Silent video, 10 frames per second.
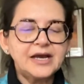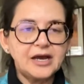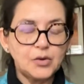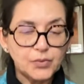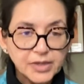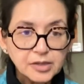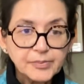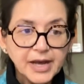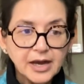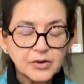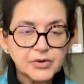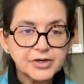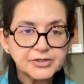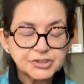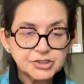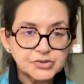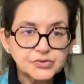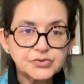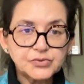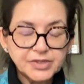willpower
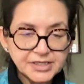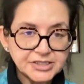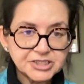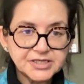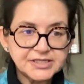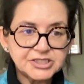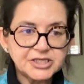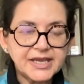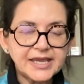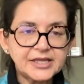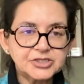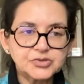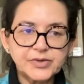to initiate change,